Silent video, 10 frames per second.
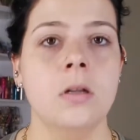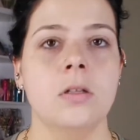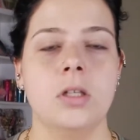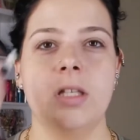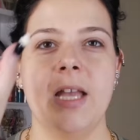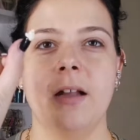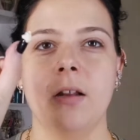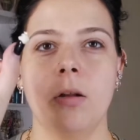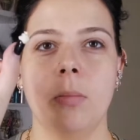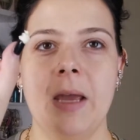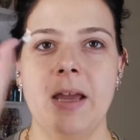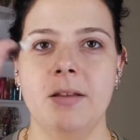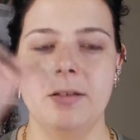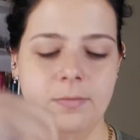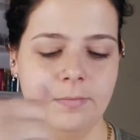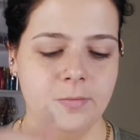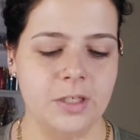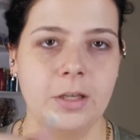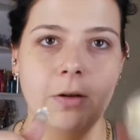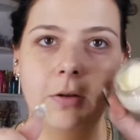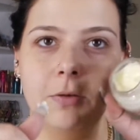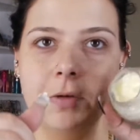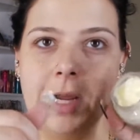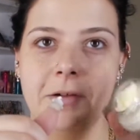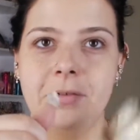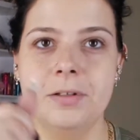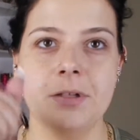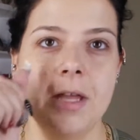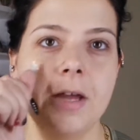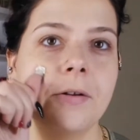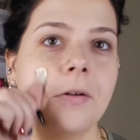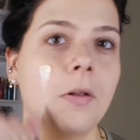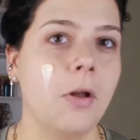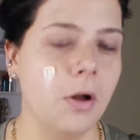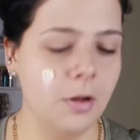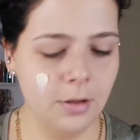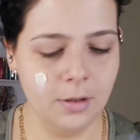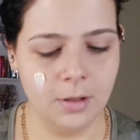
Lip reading: just take a little bit, dig your little nail into that claw.